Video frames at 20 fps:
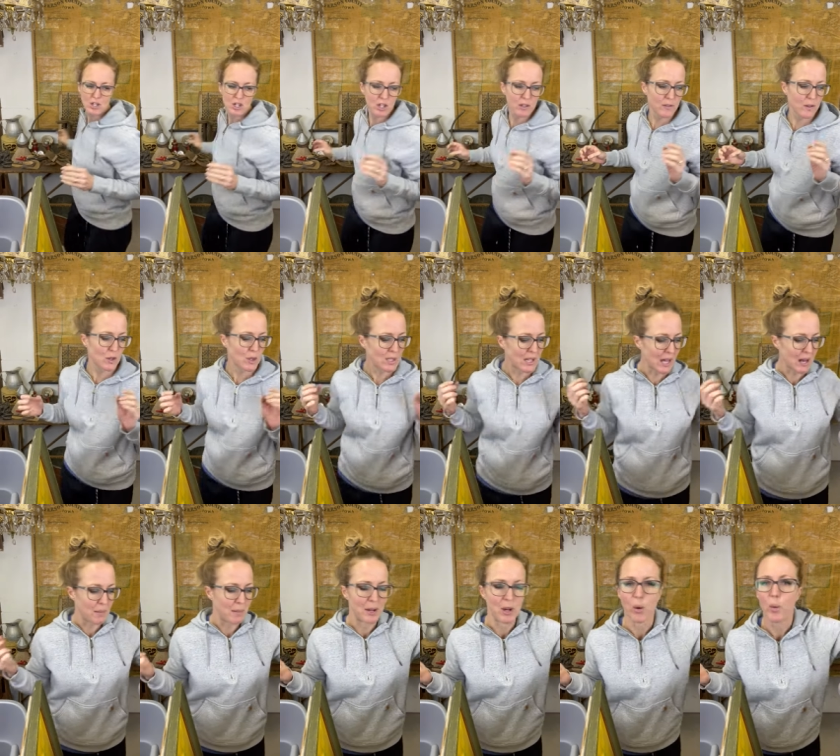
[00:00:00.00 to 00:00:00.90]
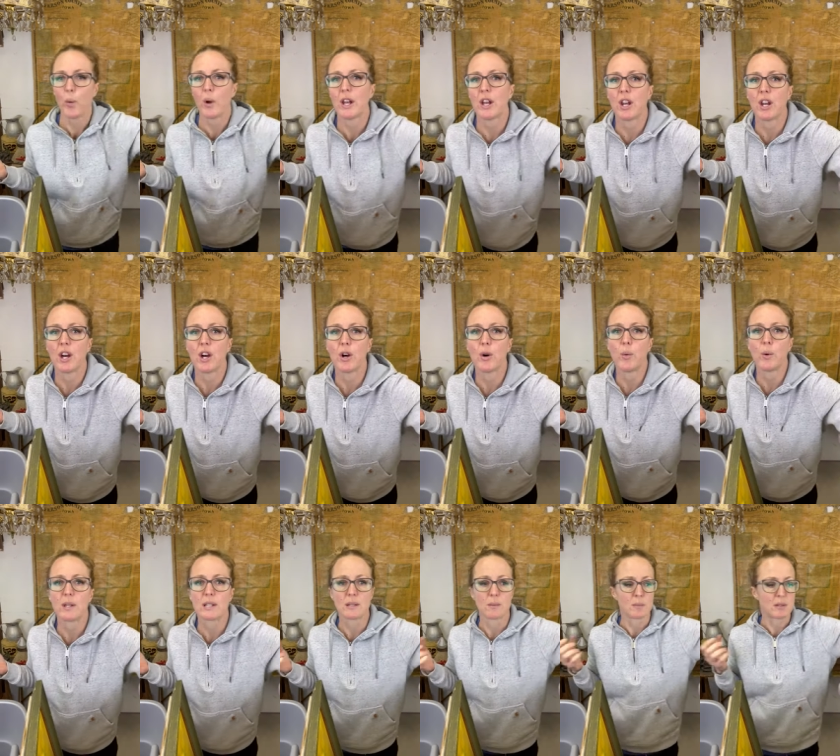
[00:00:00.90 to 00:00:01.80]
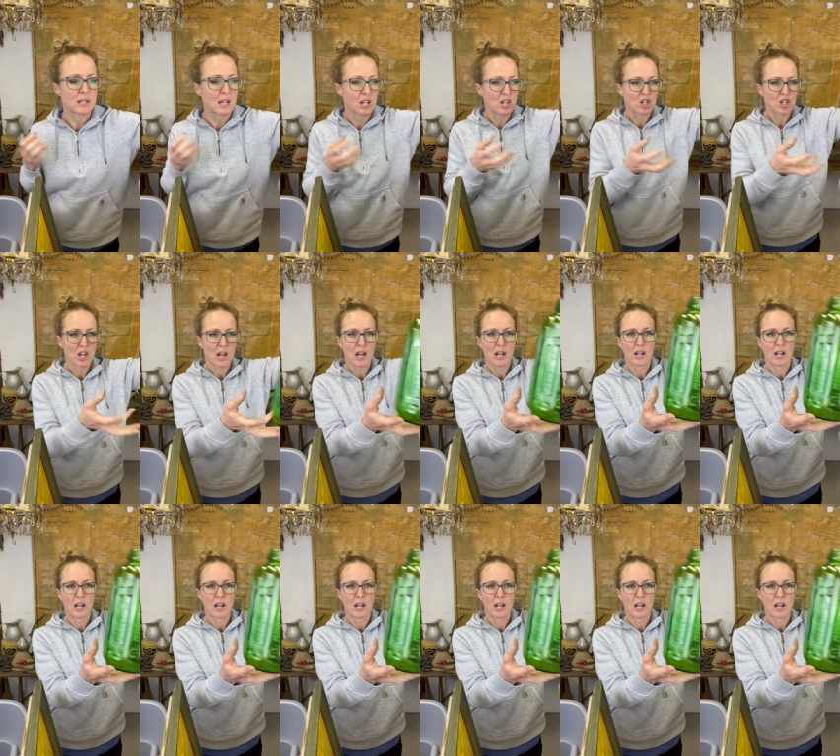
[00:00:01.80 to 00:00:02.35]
if you set them in a window with some sunshine